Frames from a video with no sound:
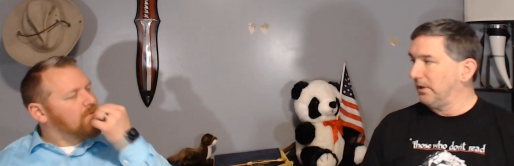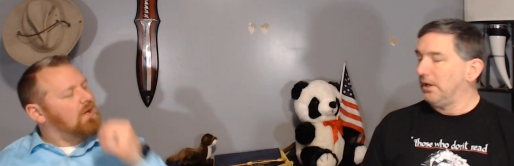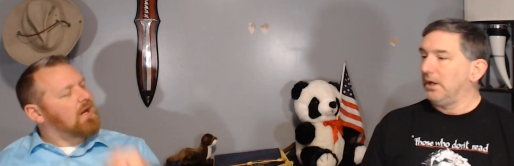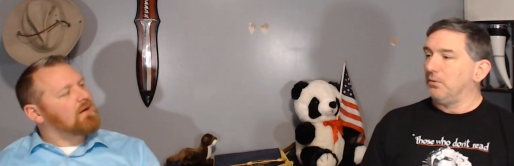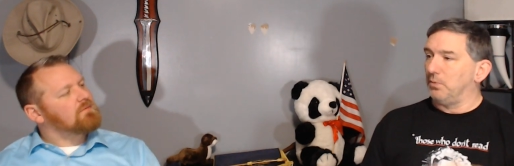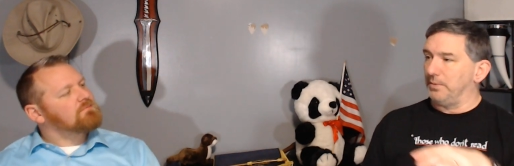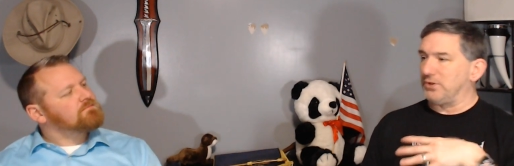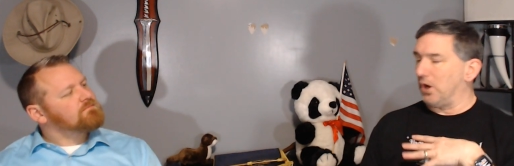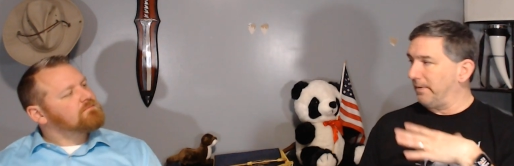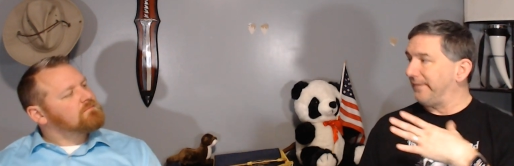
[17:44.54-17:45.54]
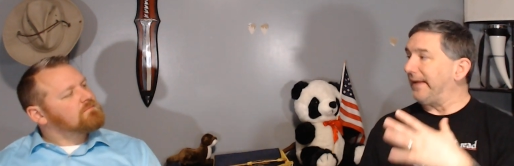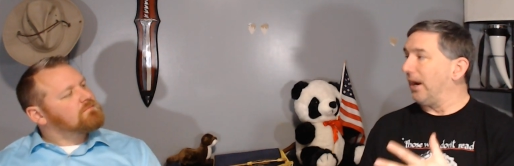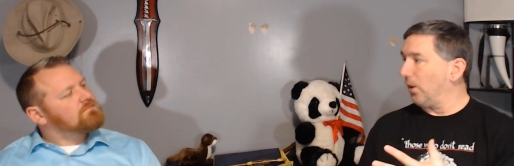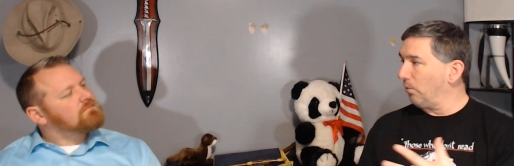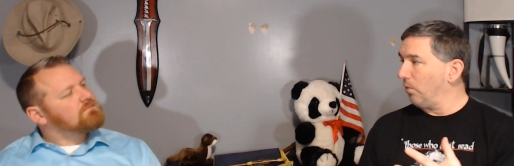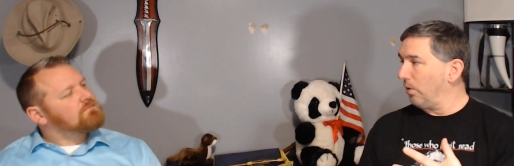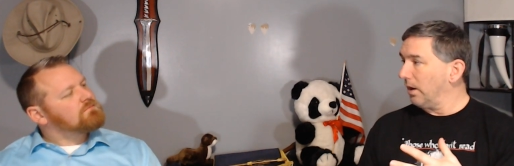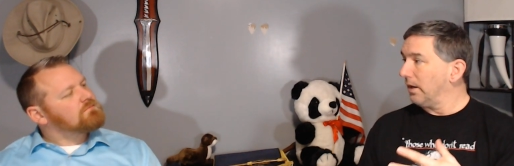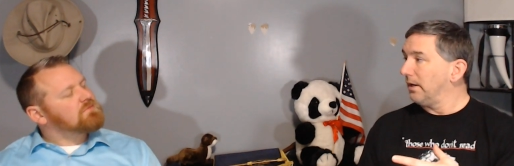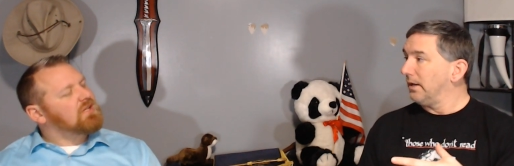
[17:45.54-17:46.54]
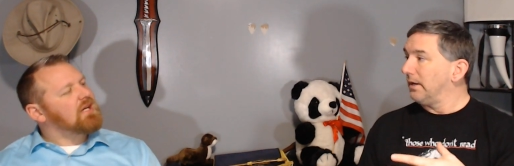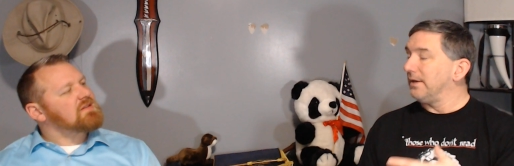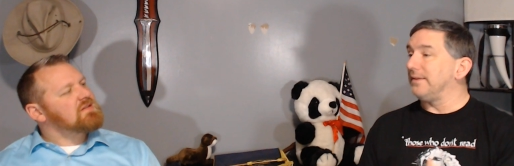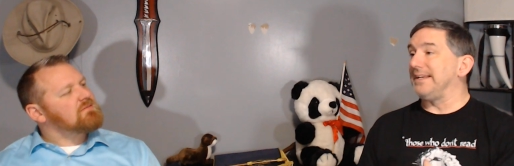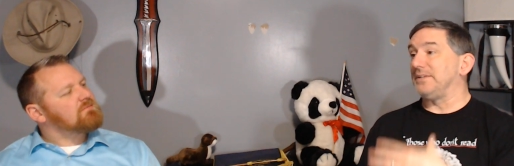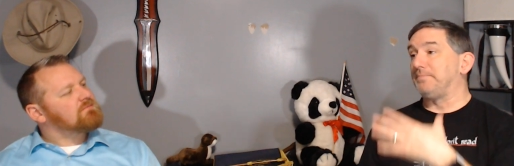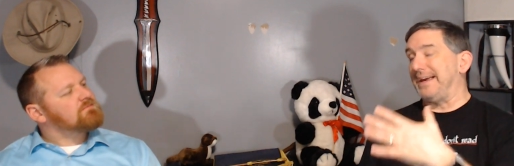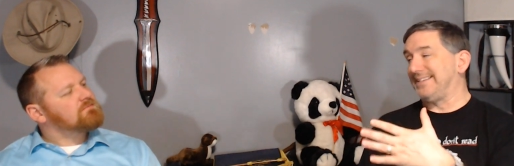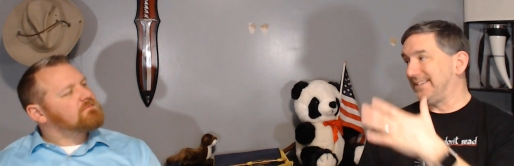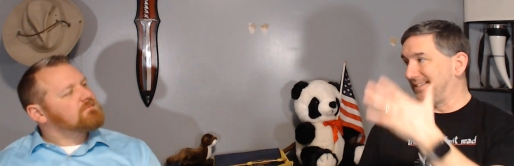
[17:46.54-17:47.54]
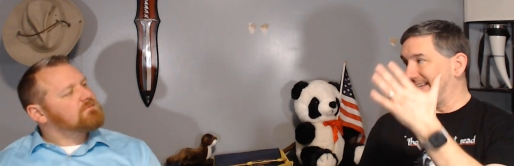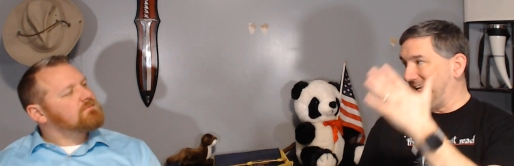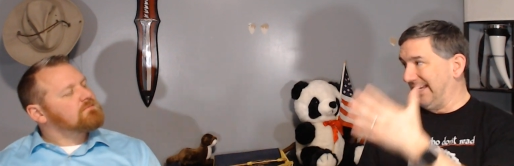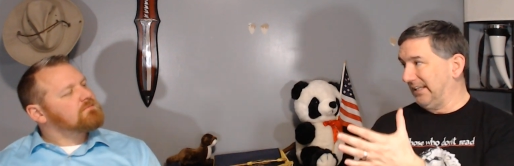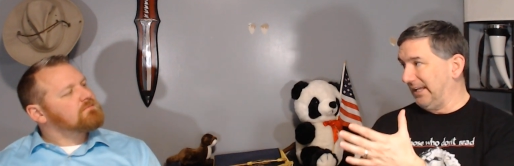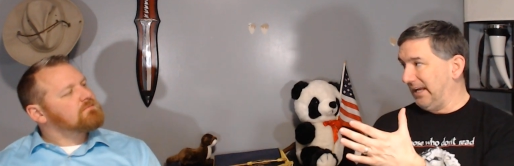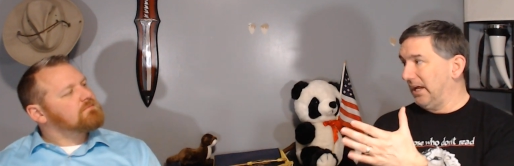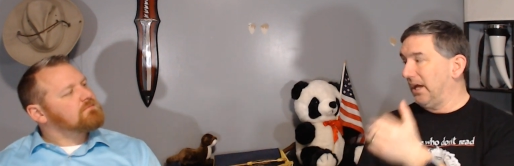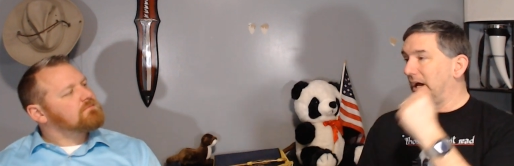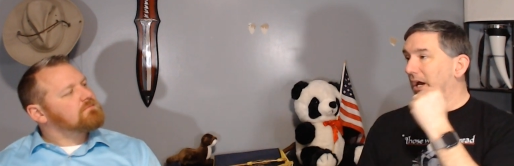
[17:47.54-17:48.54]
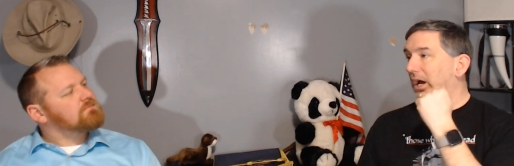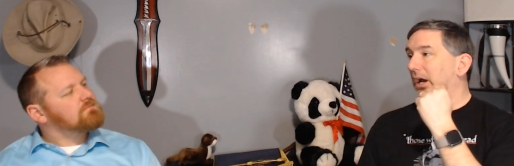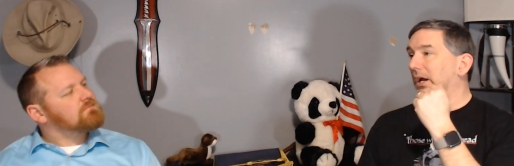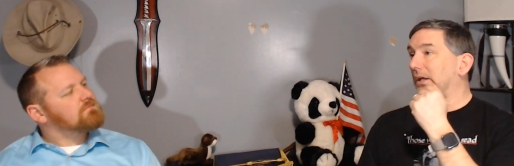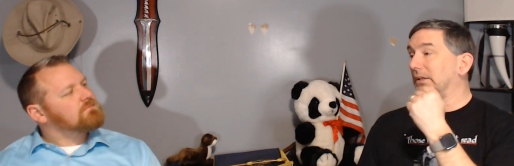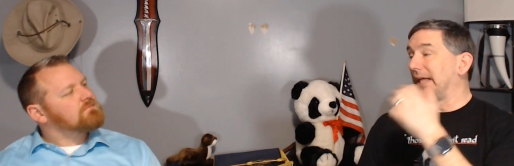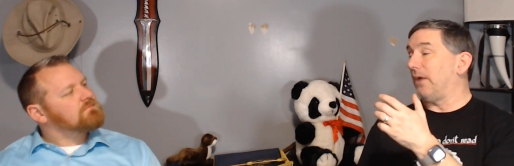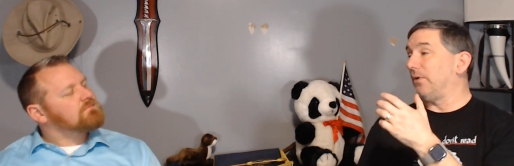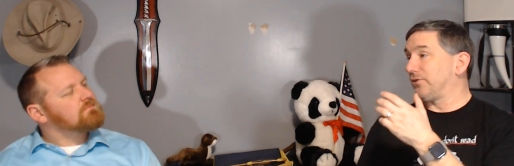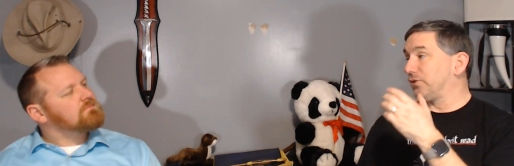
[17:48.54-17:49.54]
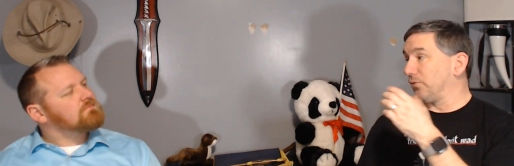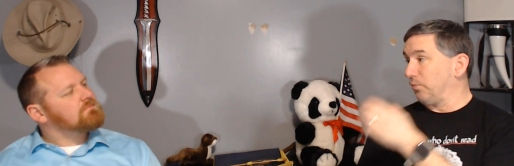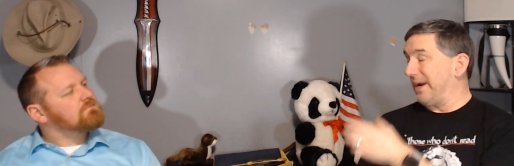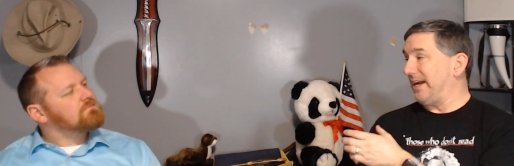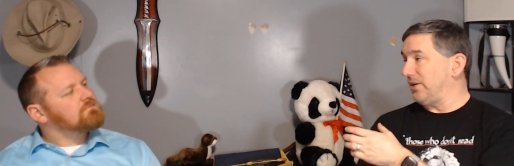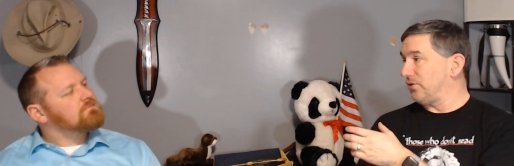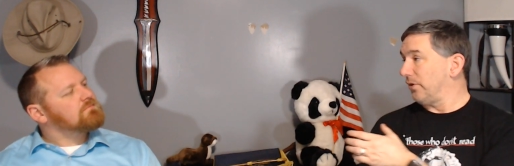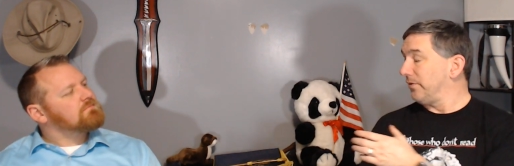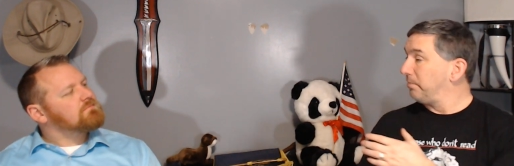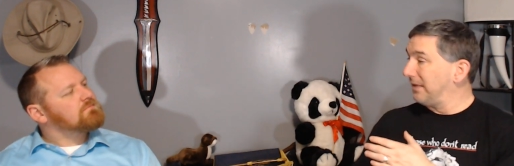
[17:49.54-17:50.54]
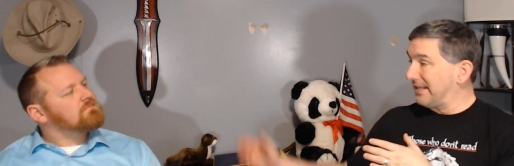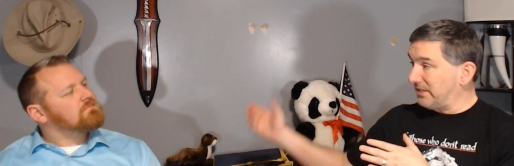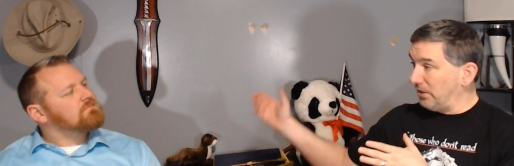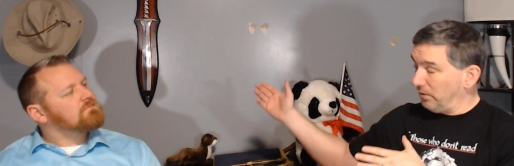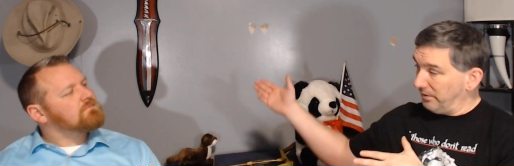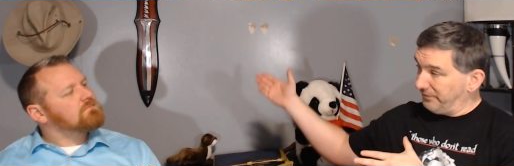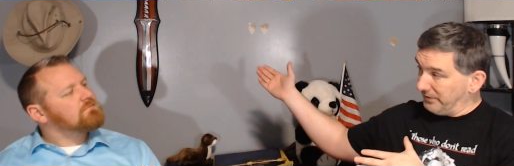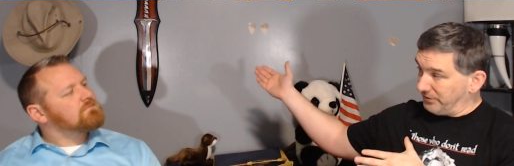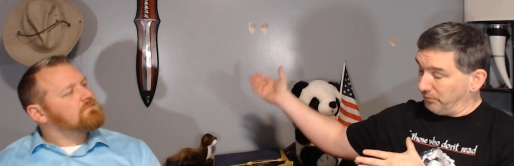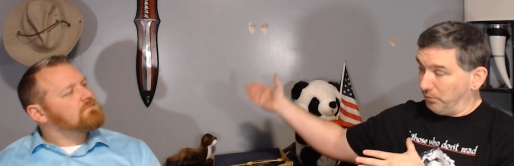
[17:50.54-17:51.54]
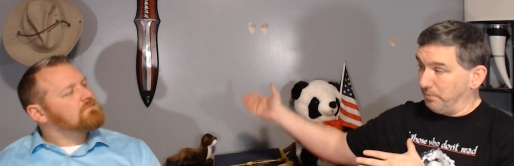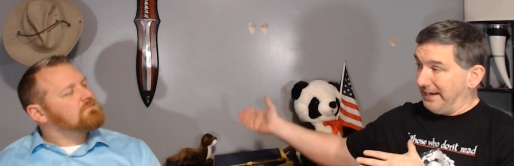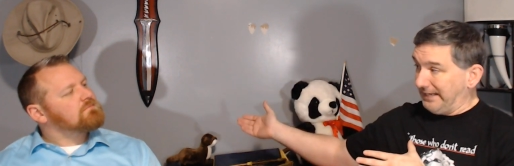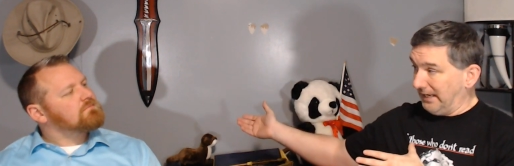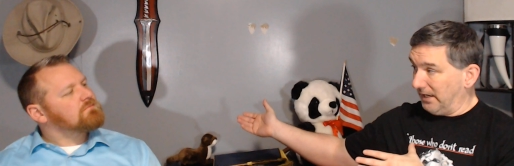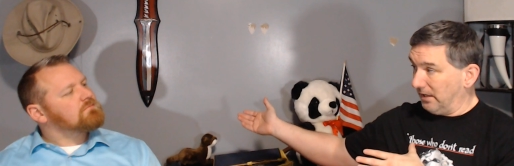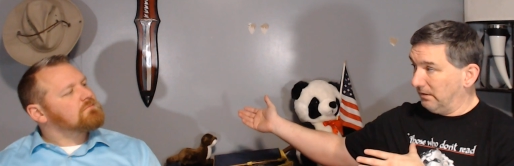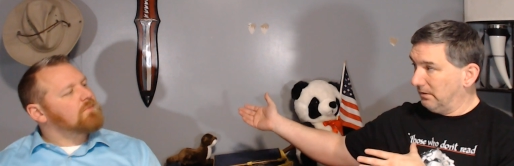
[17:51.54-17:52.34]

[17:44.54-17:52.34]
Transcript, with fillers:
Speaker 1: Yeah. When we talk about the air war. Yes. These bases in Italy allow us to range on the Ploesti oil fields in Romania.